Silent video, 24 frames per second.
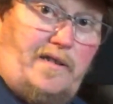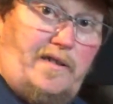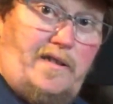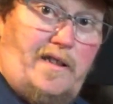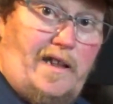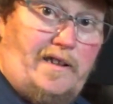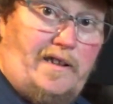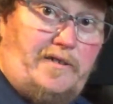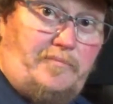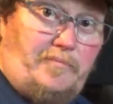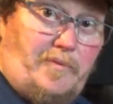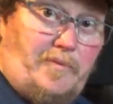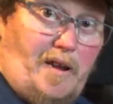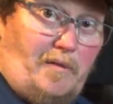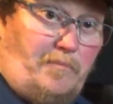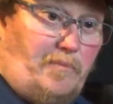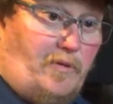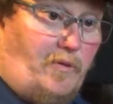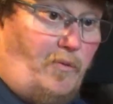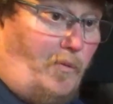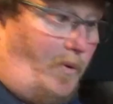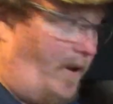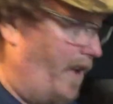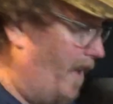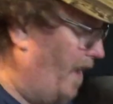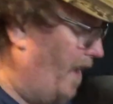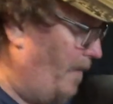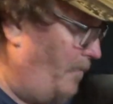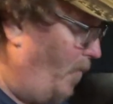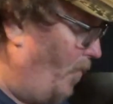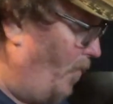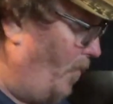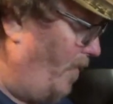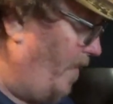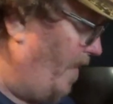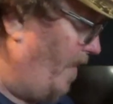That's probably way
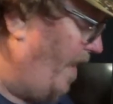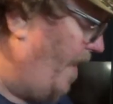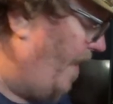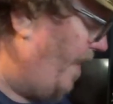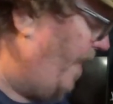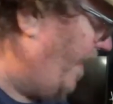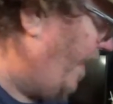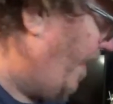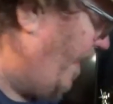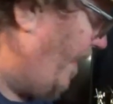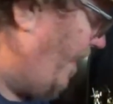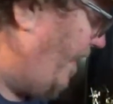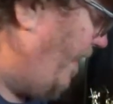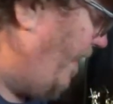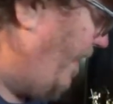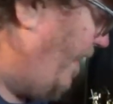more than I need.